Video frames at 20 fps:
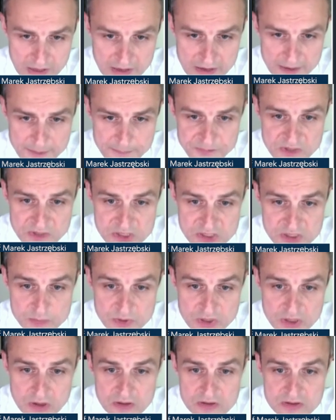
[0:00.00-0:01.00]
Uh, this is
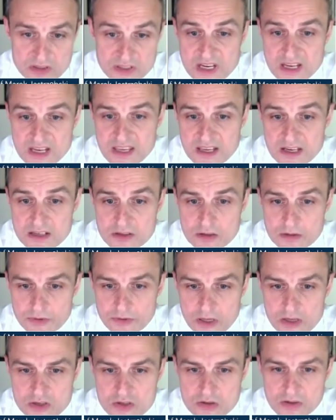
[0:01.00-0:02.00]
because there's a current of
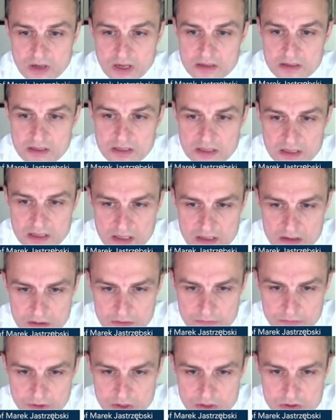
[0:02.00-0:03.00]
injury and the current of
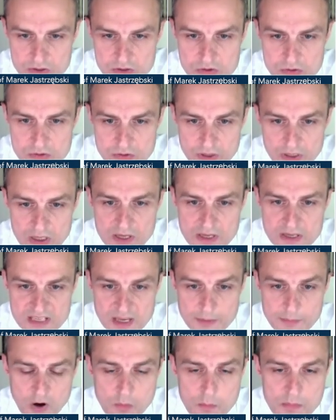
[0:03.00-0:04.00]
injury
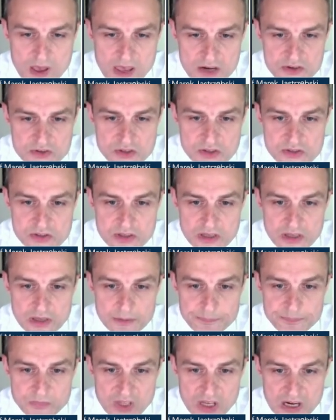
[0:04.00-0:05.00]
somehow merges
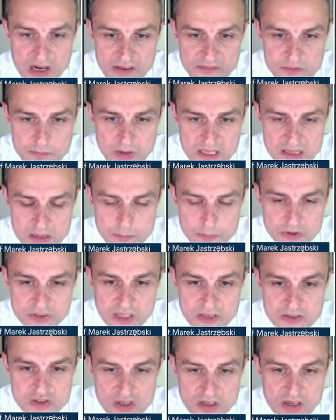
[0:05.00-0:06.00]
the mm, left bundle
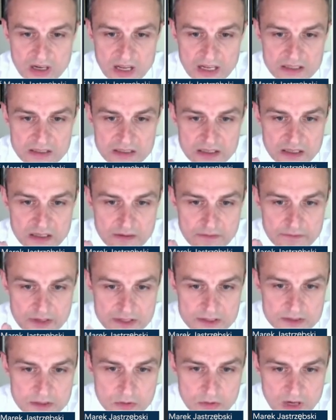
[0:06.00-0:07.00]
potential and
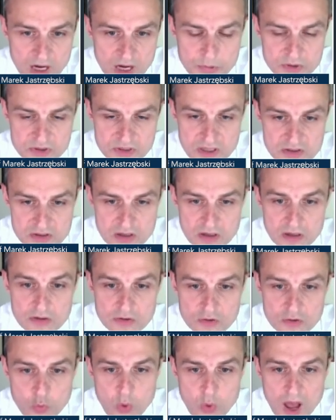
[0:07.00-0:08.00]
the ventricular
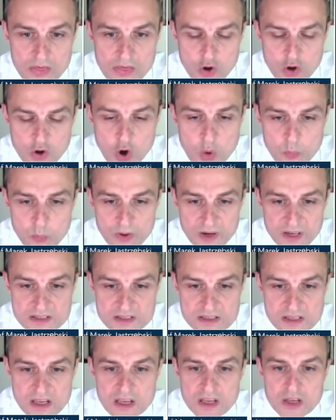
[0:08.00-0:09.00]
potential into one
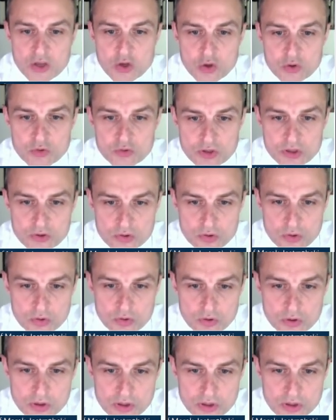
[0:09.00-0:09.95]
complex. You need to